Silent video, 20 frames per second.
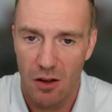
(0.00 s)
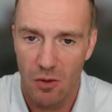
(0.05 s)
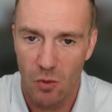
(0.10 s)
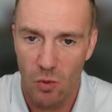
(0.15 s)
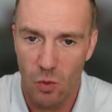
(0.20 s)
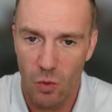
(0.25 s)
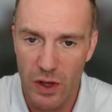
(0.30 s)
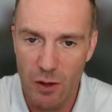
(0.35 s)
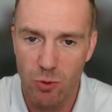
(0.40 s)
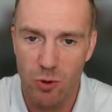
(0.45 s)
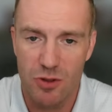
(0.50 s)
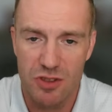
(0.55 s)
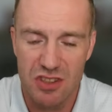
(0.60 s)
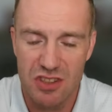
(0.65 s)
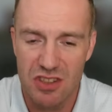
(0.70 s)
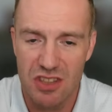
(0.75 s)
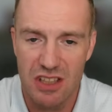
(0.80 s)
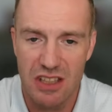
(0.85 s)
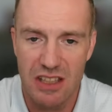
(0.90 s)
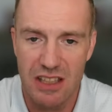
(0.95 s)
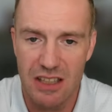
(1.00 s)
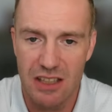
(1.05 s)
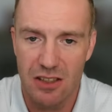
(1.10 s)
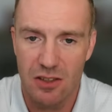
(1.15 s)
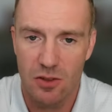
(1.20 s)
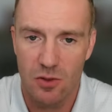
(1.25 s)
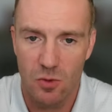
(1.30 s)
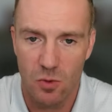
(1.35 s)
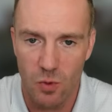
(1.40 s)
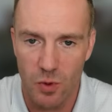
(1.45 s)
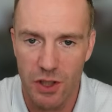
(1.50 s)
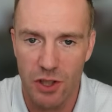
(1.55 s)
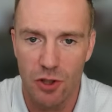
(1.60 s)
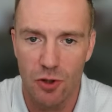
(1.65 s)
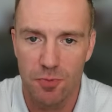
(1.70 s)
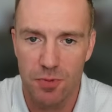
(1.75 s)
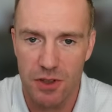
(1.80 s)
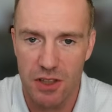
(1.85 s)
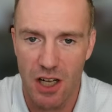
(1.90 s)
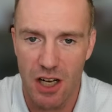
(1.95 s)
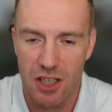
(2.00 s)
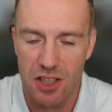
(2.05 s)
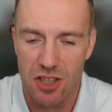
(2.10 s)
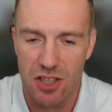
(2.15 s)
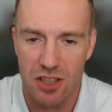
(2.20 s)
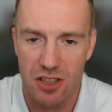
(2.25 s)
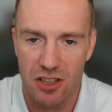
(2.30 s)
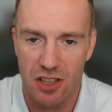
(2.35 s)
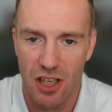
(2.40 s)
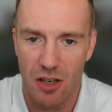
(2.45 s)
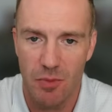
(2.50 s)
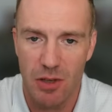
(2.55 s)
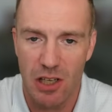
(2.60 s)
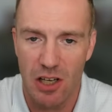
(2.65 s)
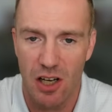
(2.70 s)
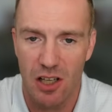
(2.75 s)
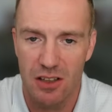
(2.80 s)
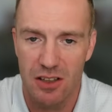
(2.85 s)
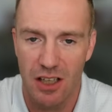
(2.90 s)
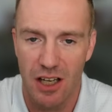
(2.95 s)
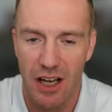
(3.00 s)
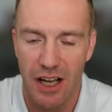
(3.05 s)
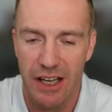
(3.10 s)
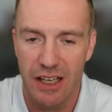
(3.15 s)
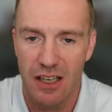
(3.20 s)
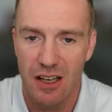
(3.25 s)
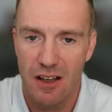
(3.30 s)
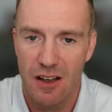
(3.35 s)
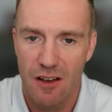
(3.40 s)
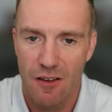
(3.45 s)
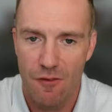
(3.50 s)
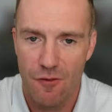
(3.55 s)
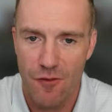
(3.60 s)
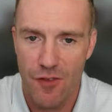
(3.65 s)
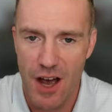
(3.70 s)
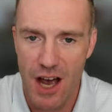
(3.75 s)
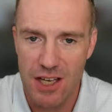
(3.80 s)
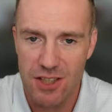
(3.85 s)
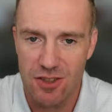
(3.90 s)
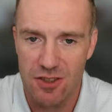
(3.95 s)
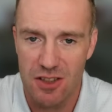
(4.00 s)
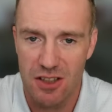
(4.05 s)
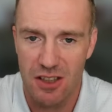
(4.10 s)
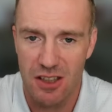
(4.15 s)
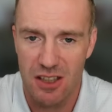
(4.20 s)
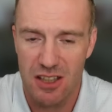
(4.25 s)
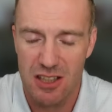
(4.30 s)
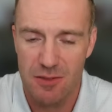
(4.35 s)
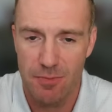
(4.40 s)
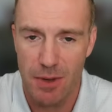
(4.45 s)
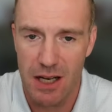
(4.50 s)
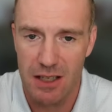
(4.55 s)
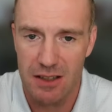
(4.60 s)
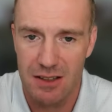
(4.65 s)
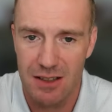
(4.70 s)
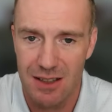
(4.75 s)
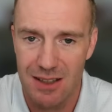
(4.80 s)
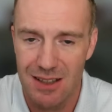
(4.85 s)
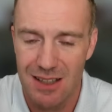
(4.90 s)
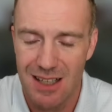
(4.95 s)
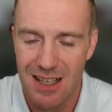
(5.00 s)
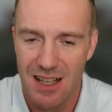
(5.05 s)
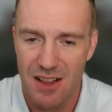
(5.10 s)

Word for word: We will see real production coming online faster than expected.